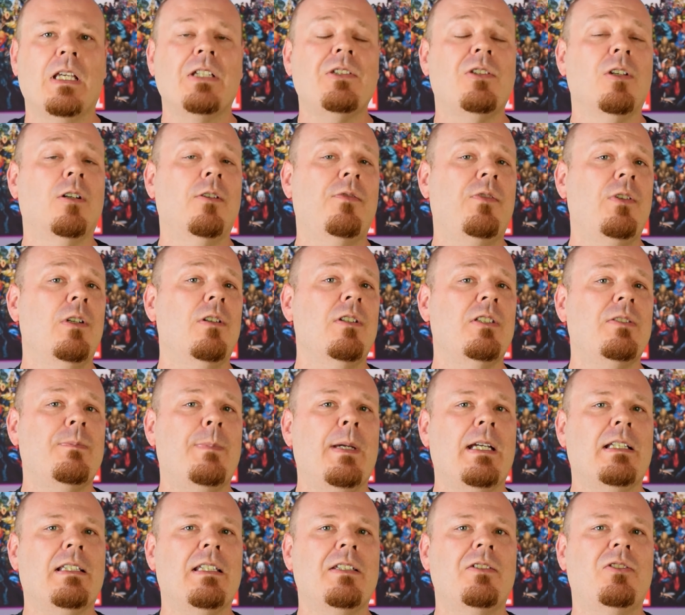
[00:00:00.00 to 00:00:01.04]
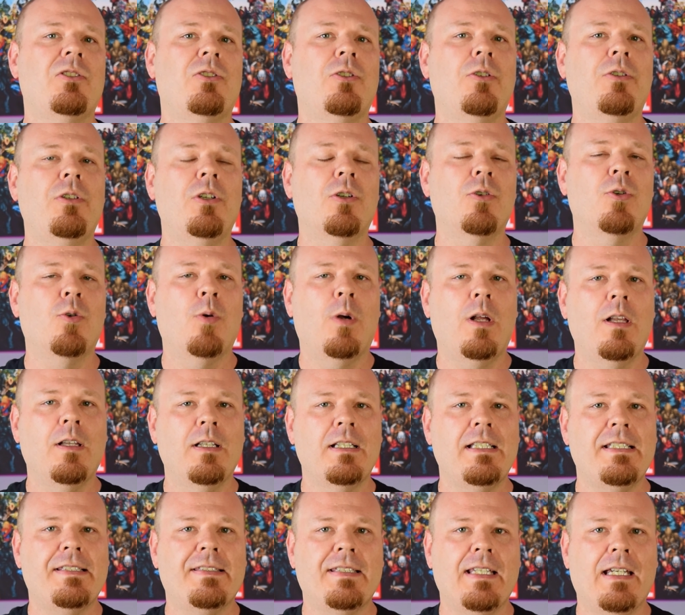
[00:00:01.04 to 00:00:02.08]
So if you're expecting studio
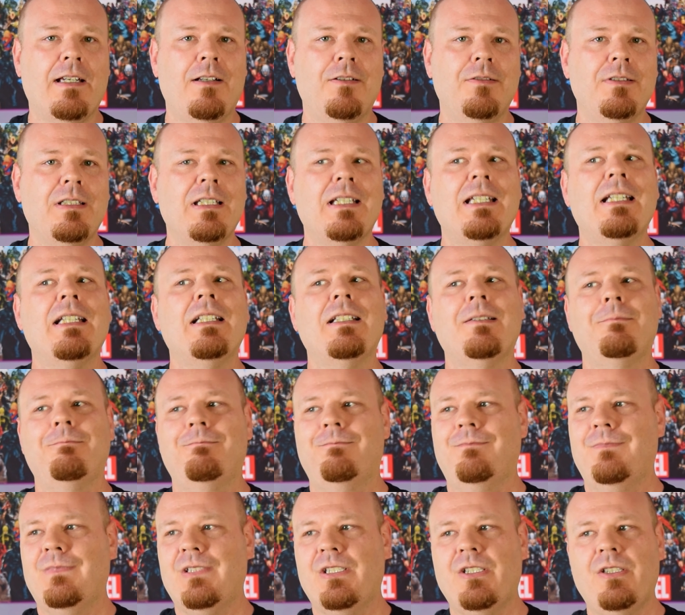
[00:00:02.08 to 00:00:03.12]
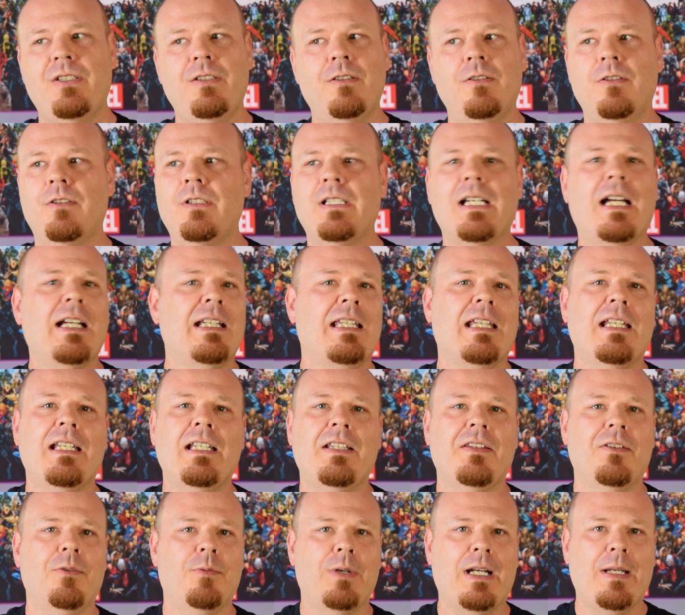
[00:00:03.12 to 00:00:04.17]
quality sound, you're not
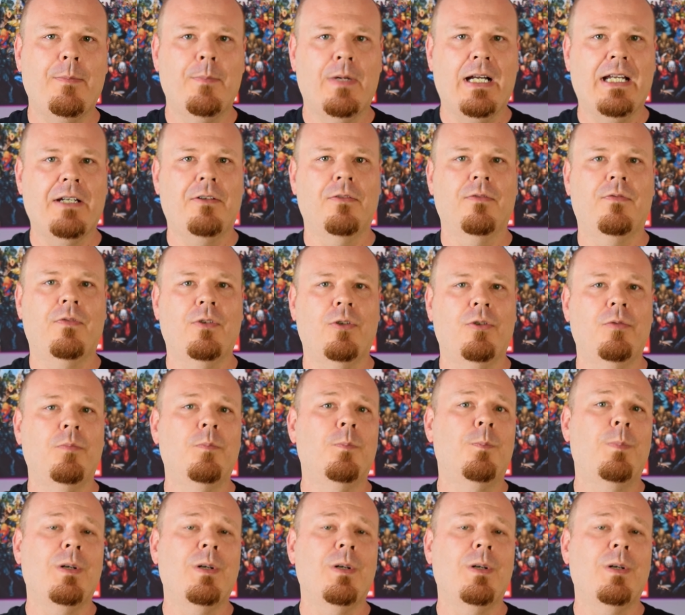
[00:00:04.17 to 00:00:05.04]
getting the right microphone.